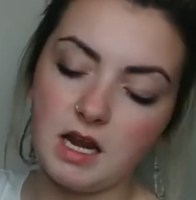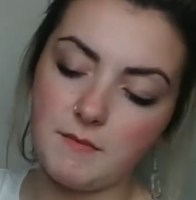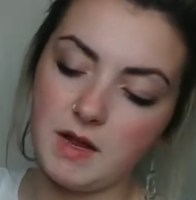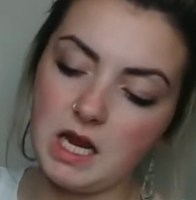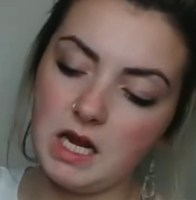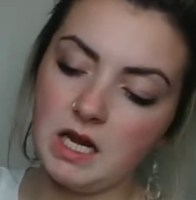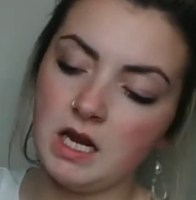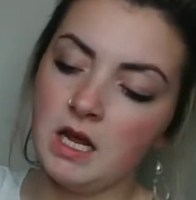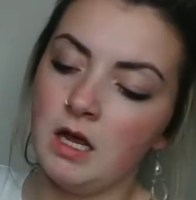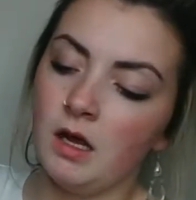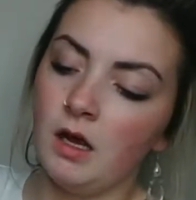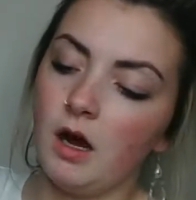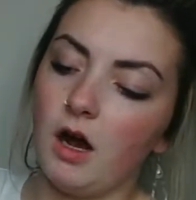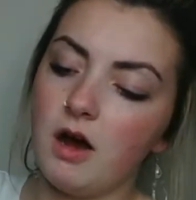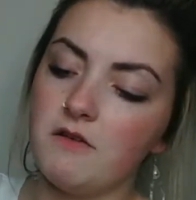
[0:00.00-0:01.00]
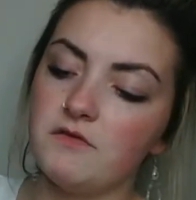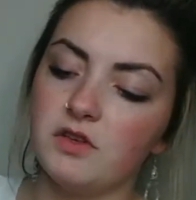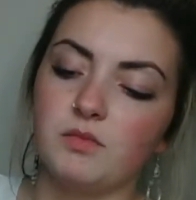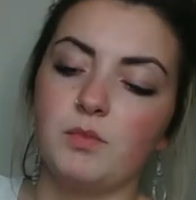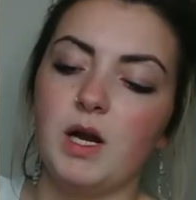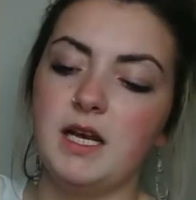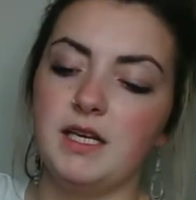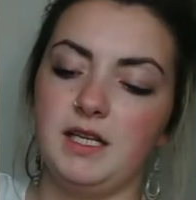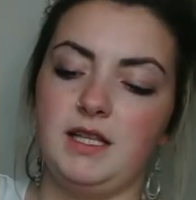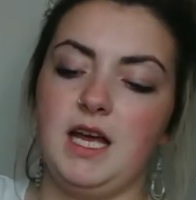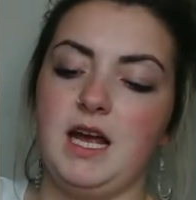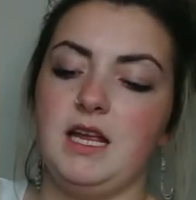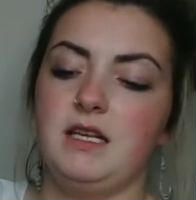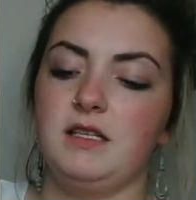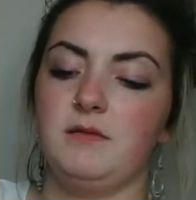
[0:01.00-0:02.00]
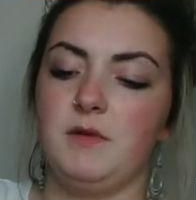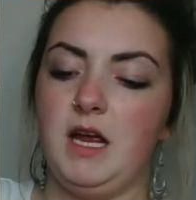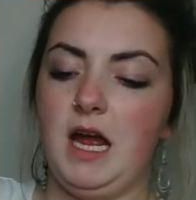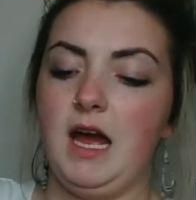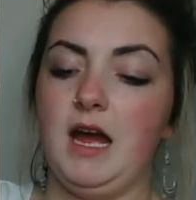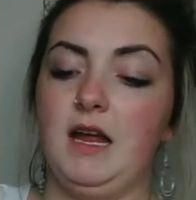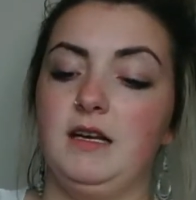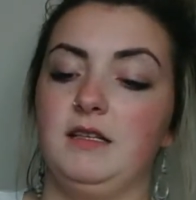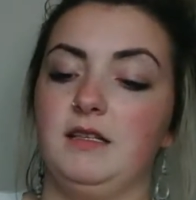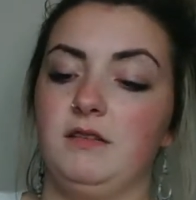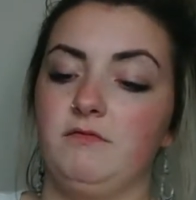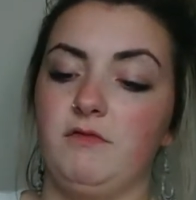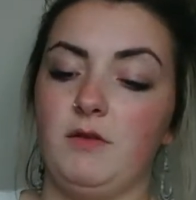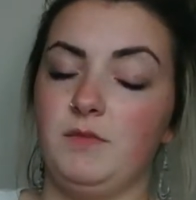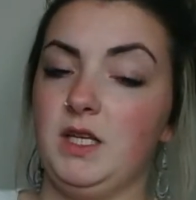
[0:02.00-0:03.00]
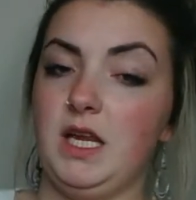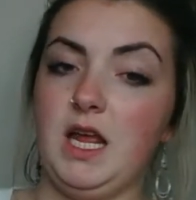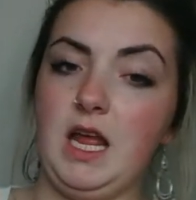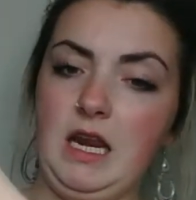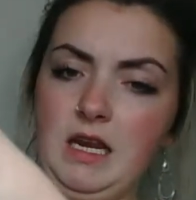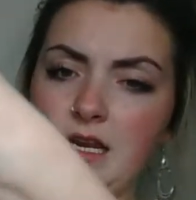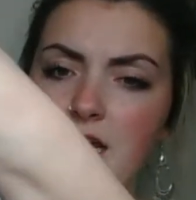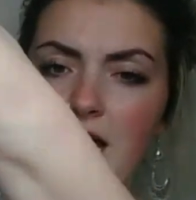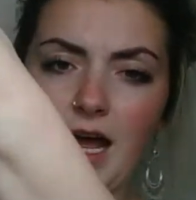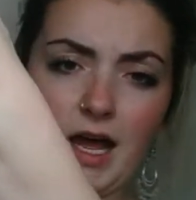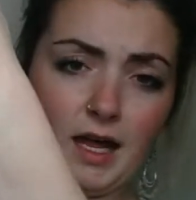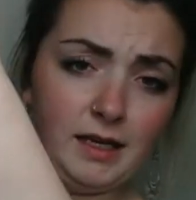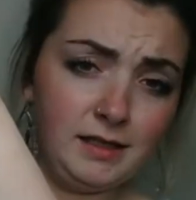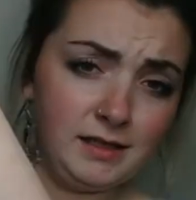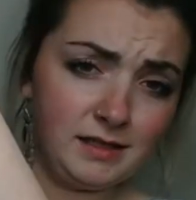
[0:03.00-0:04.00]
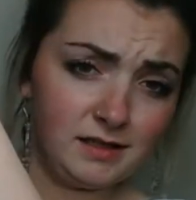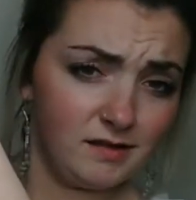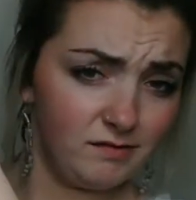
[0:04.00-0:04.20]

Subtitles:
I mean, I've just blended that into my hand and rubbed it in, and